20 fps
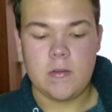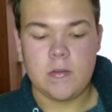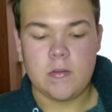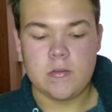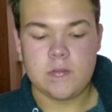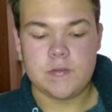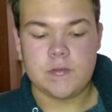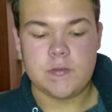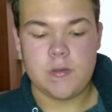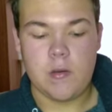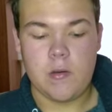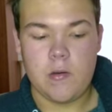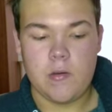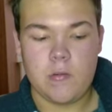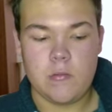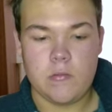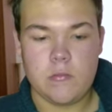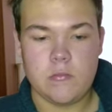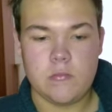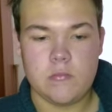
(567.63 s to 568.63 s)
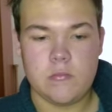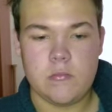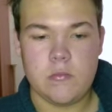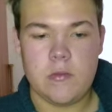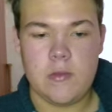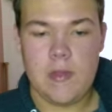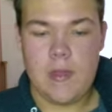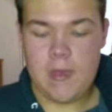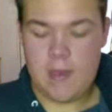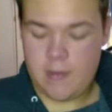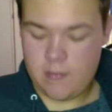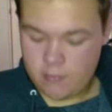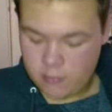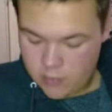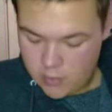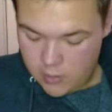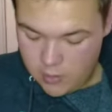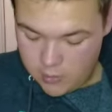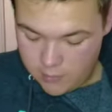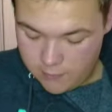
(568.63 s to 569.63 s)
so, yeah,
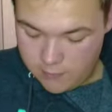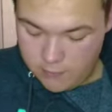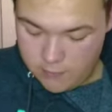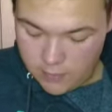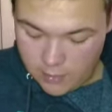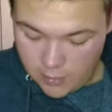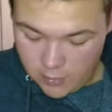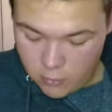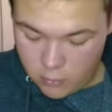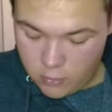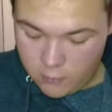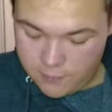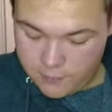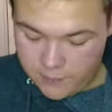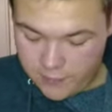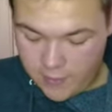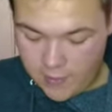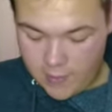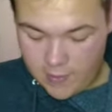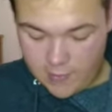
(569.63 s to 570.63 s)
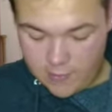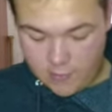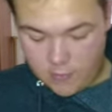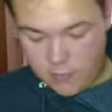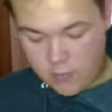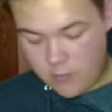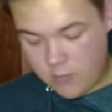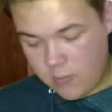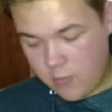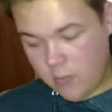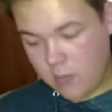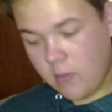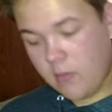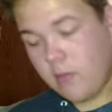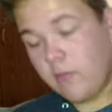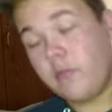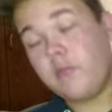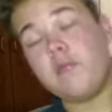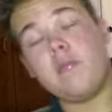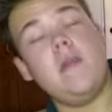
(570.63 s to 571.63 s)
um, I hope that
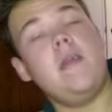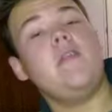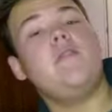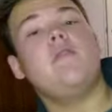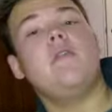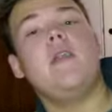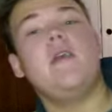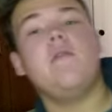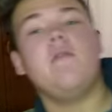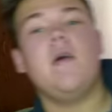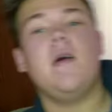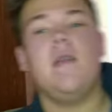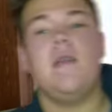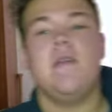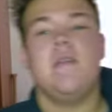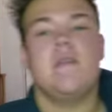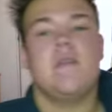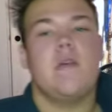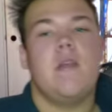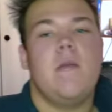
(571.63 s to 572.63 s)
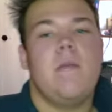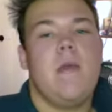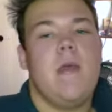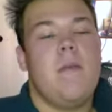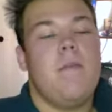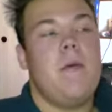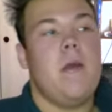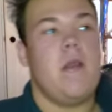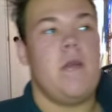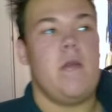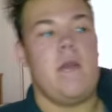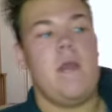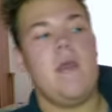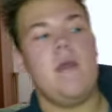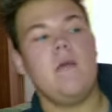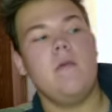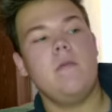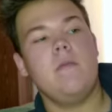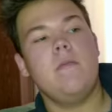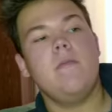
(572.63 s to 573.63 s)
2021 is going to be a better
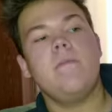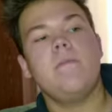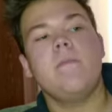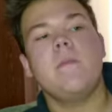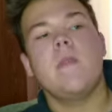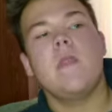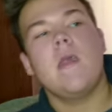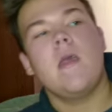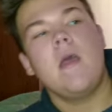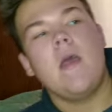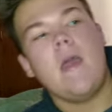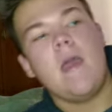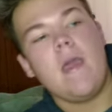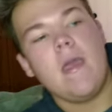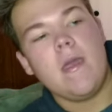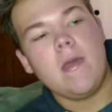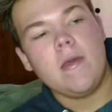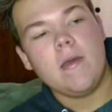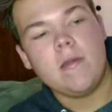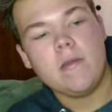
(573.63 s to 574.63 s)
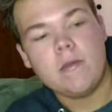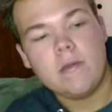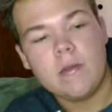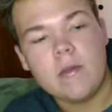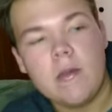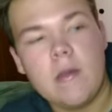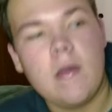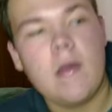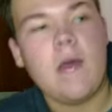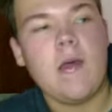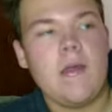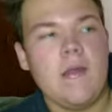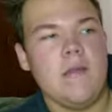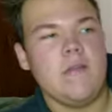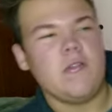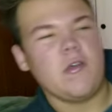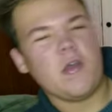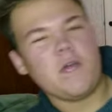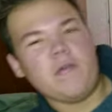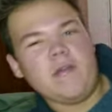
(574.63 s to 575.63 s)
year. And
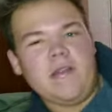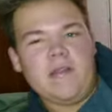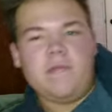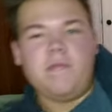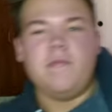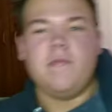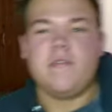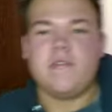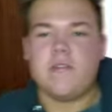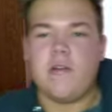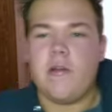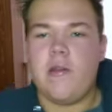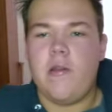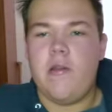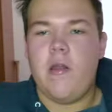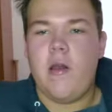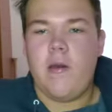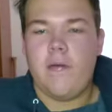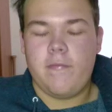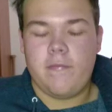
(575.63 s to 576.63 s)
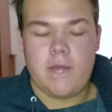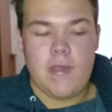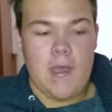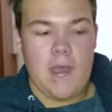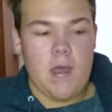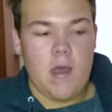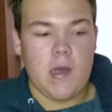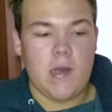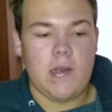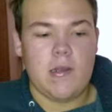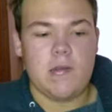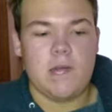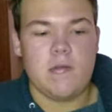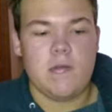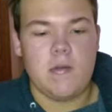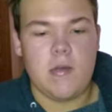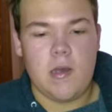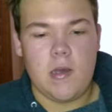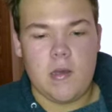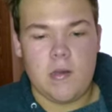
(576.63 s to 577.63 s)
it's already started off chaotic.
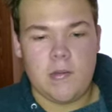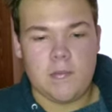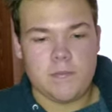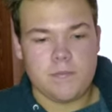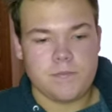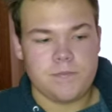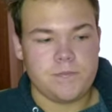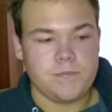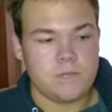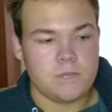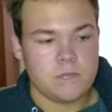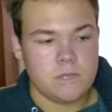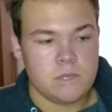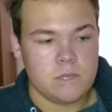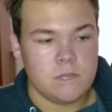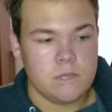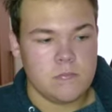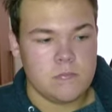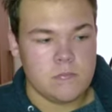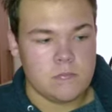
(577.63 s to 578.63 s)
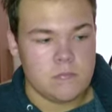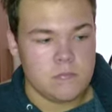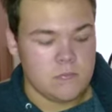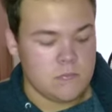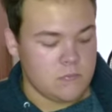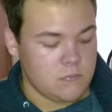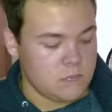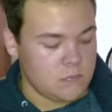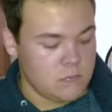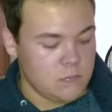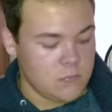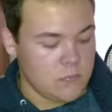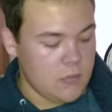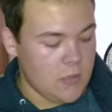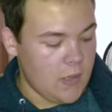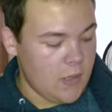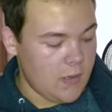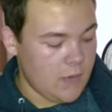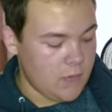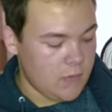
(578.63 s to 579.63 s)
Um,
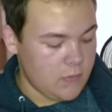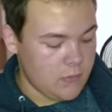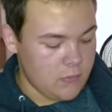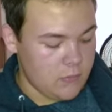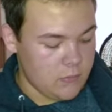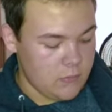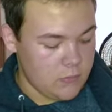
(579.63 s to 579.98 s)
and